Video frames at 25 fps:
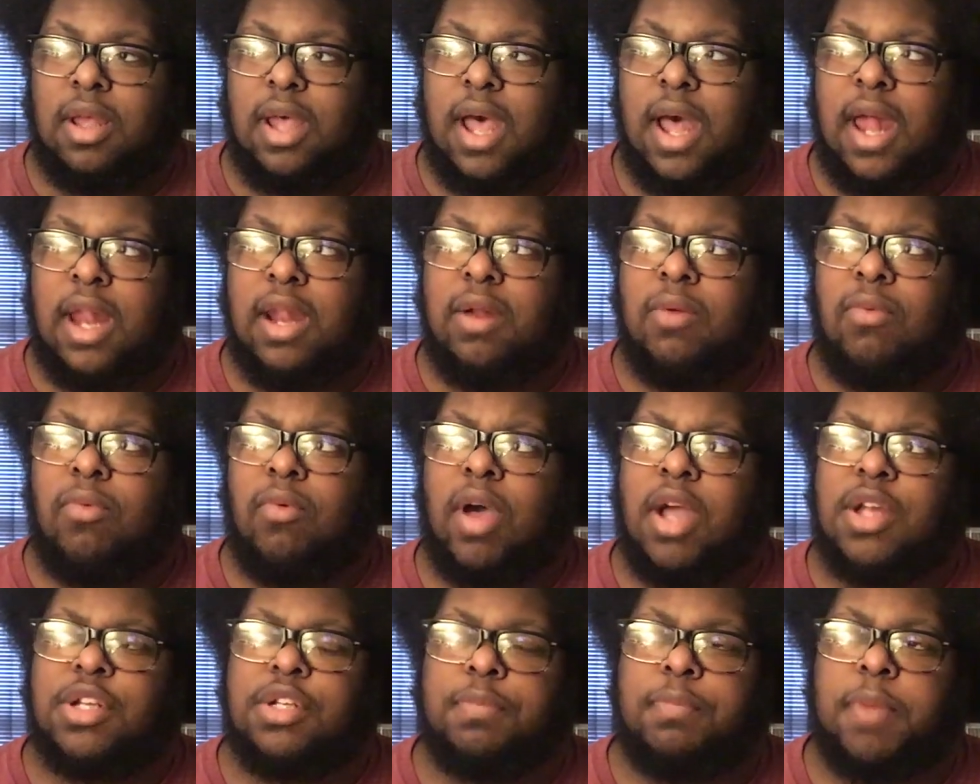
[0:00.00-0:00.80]
I didn't
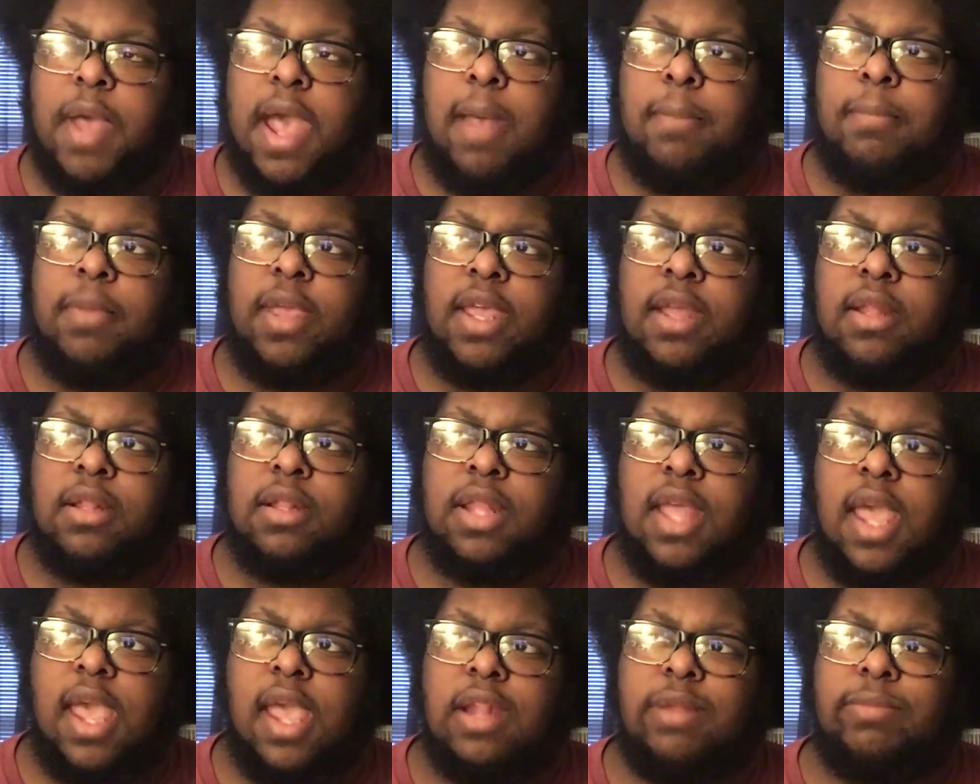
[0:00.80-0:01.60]
watch Batman
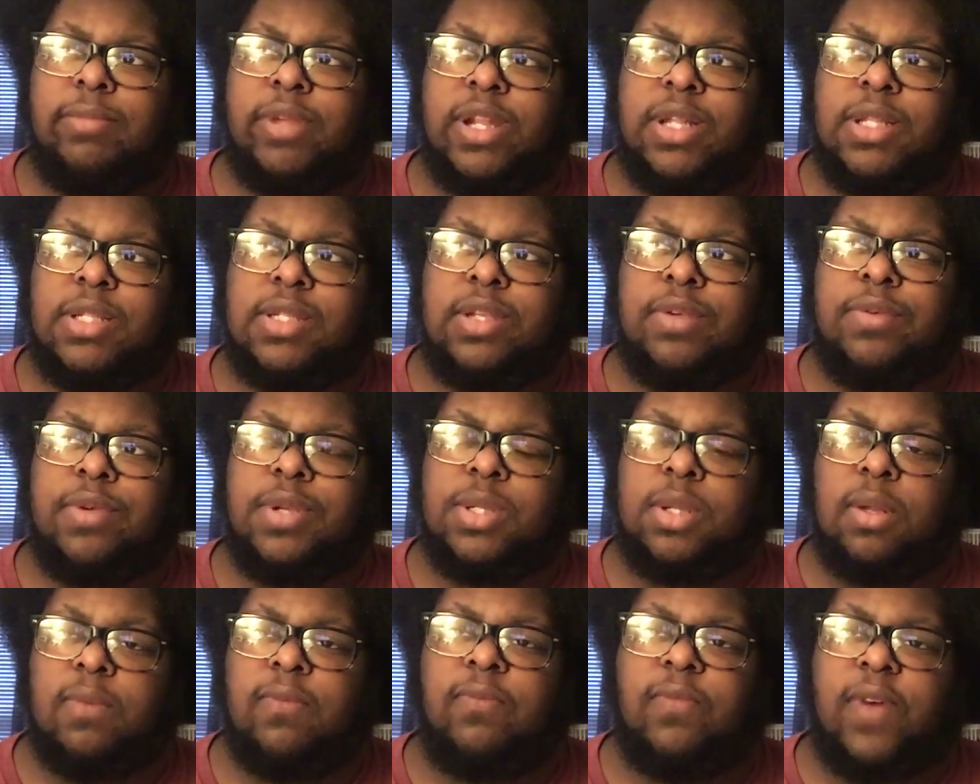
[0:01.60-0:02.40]
the animated
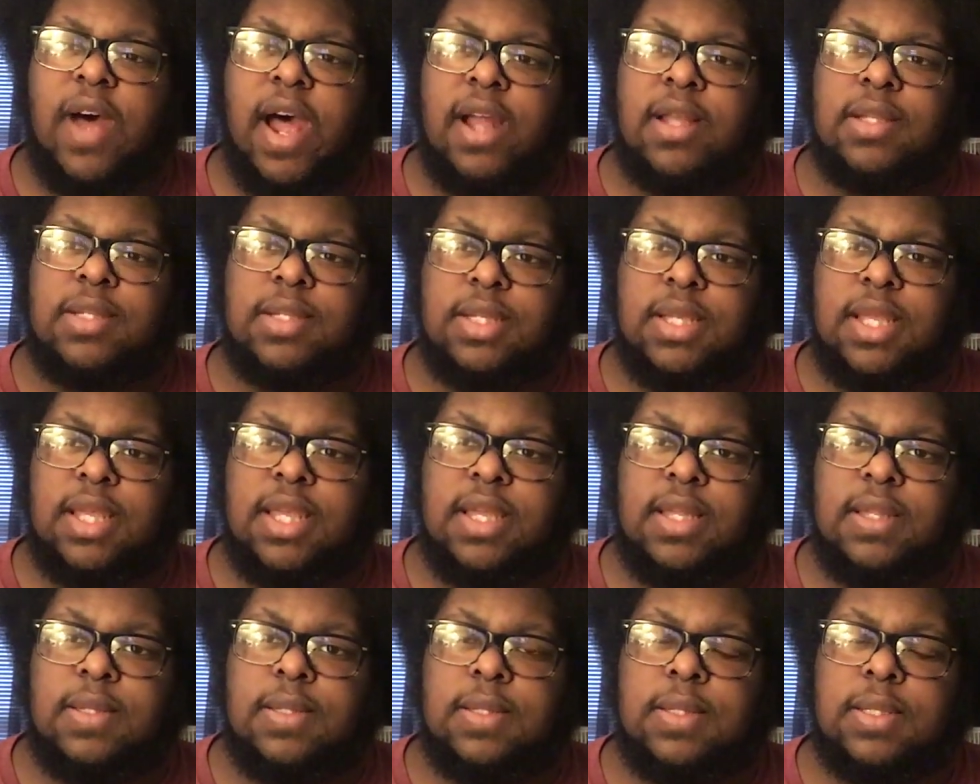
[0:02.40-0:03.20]
series on Fox
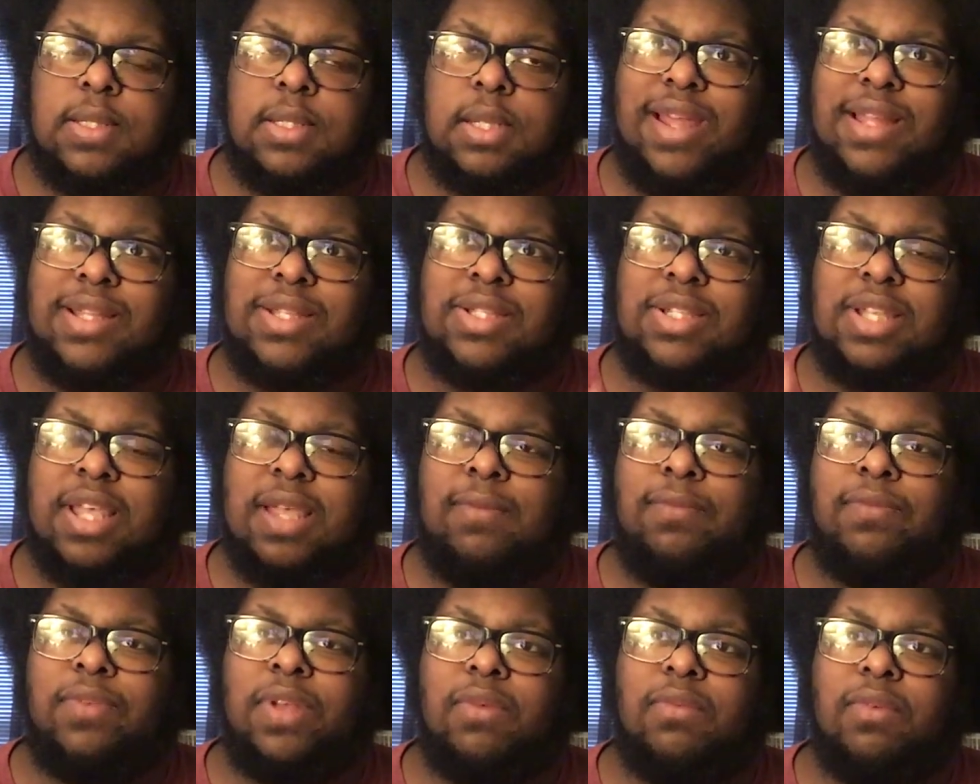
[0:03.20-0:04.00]
Kids.
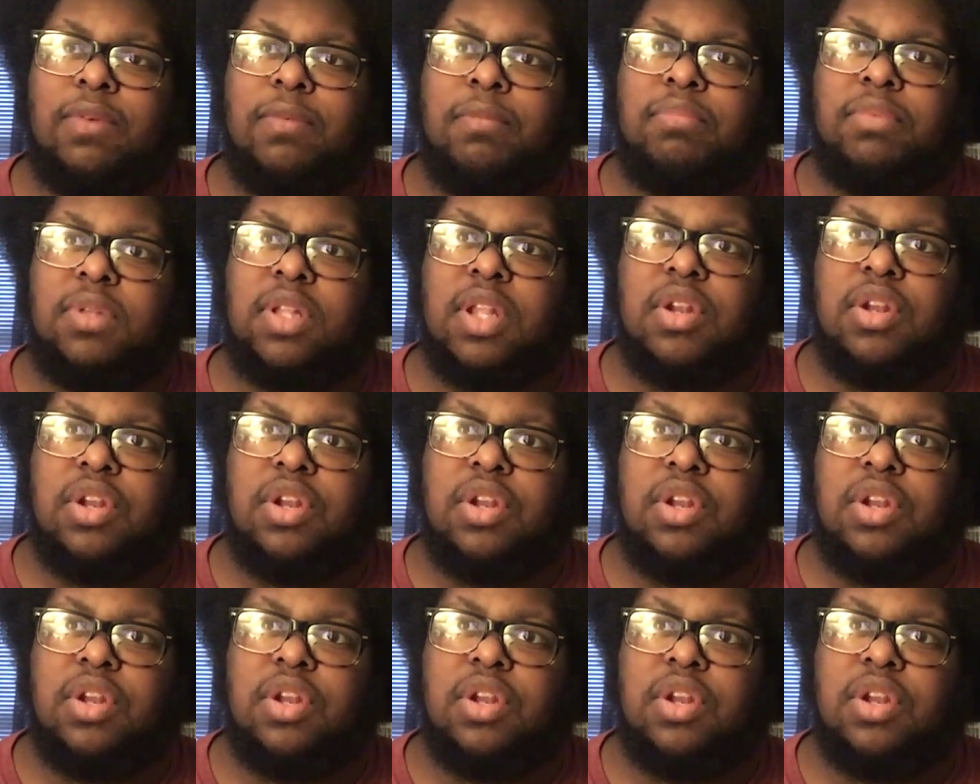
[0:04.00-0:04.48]
Same thing with the